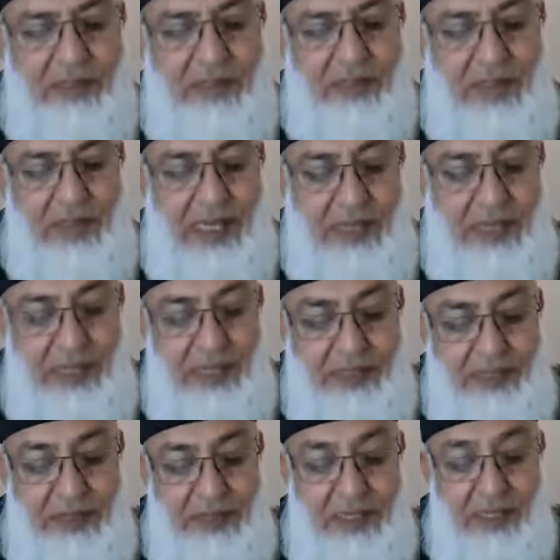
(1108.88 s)
created
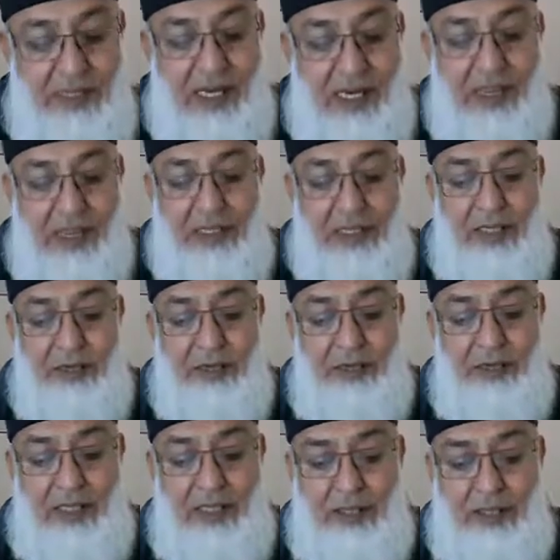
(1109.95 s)
which is likely to
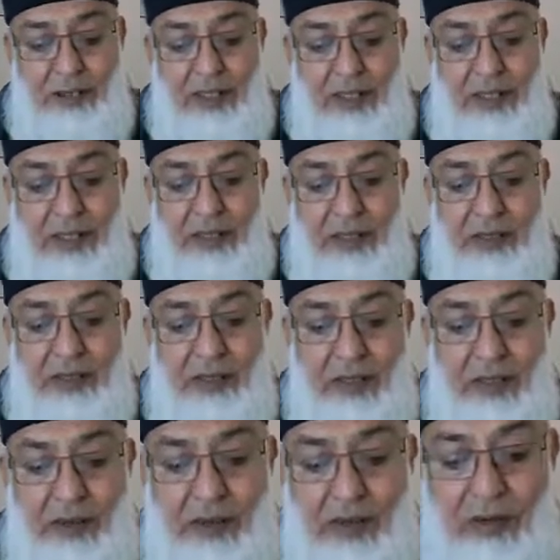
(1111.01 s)
be injurious
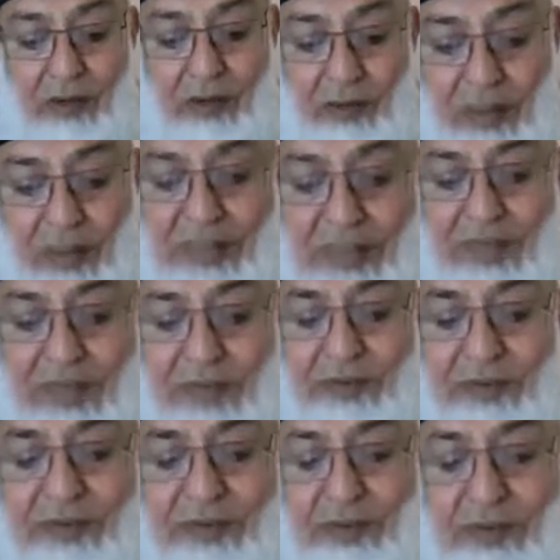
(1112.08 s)
or offensive
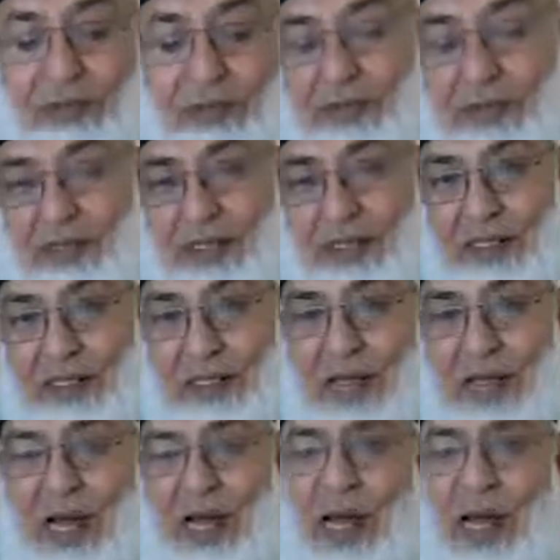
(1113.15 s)
to the worker.
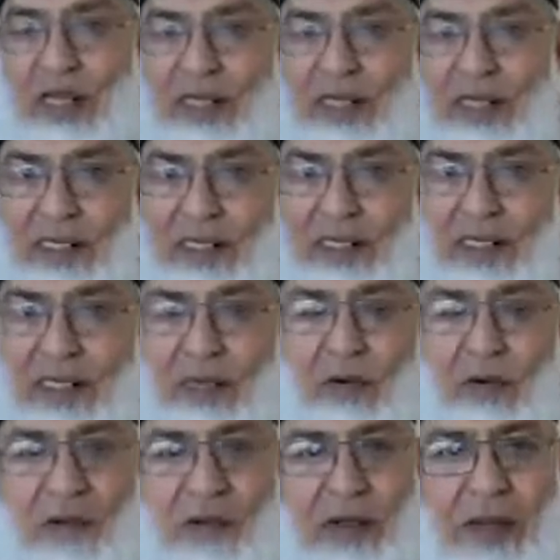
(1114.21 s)
Either it is
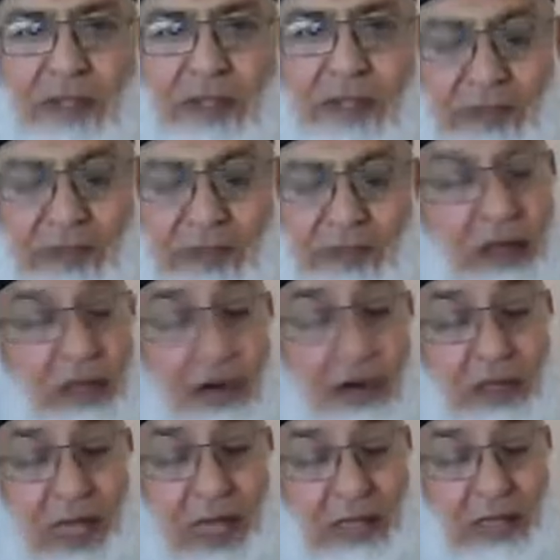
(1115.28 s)
offensive,
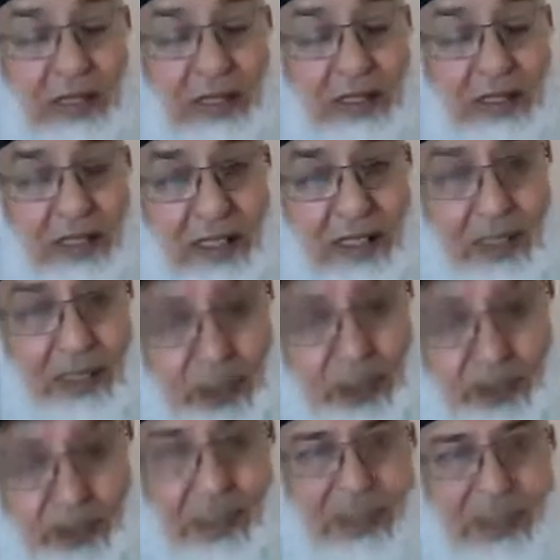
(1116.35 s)
or either it is
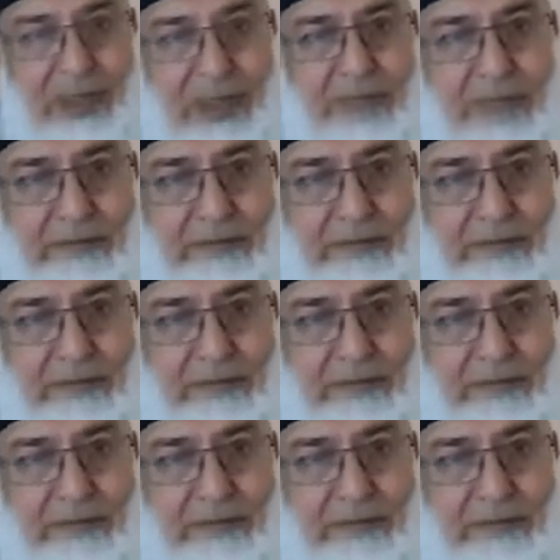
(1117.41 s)
injurious